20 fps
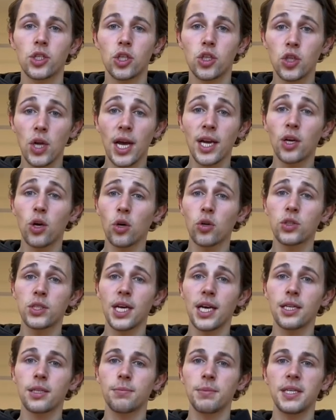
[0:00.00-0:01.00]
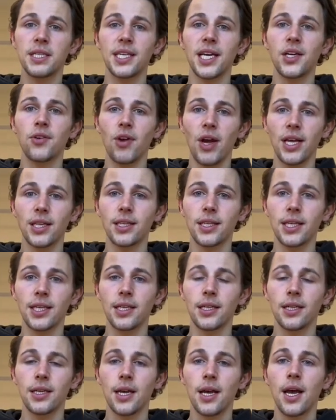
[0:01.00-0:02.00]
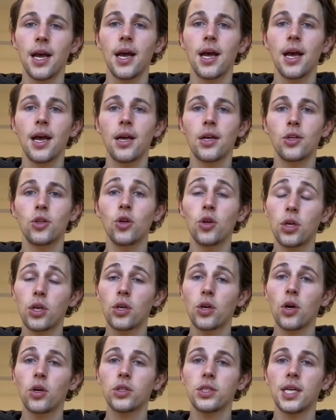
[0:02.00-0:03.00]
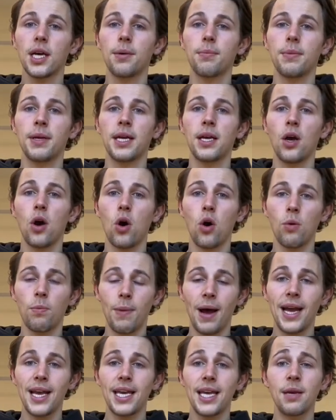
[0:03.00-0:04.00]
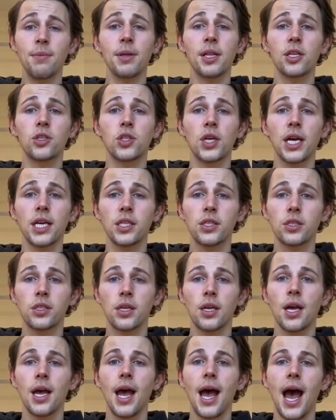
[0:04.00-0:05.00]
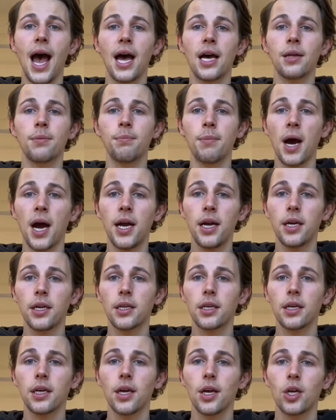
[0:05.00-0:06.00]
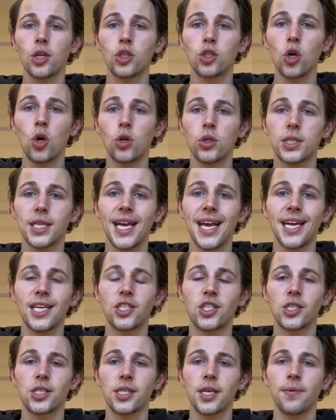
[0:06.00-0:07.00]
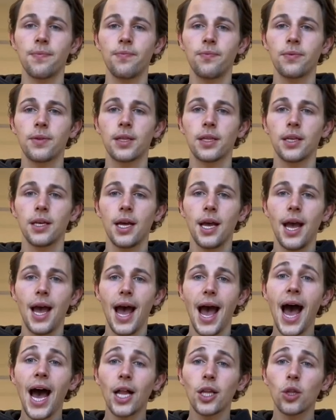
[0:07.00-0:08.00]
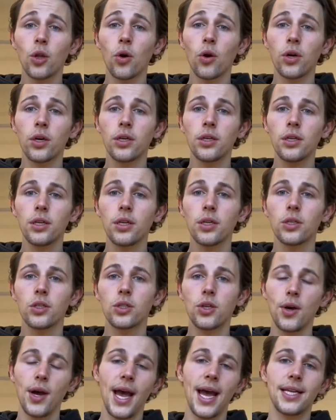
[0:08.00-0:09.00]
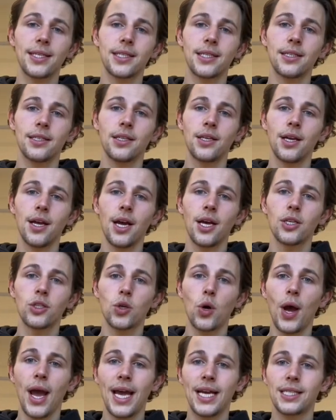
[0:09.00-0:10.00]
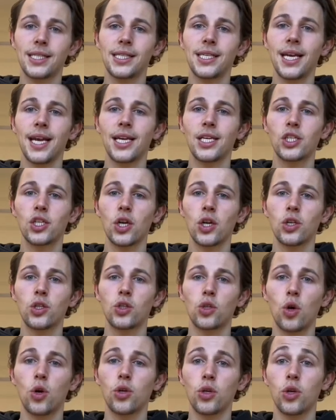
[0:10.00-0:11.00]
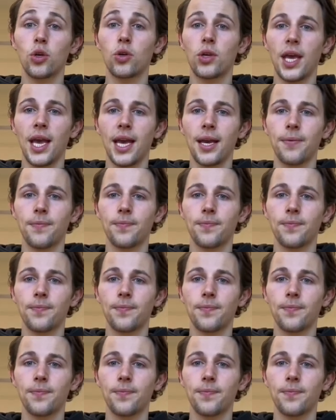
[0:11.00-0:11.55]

to try and contact me directly. You can contact me on my email address at mark.aitchison@lauren.edin.sch.uk.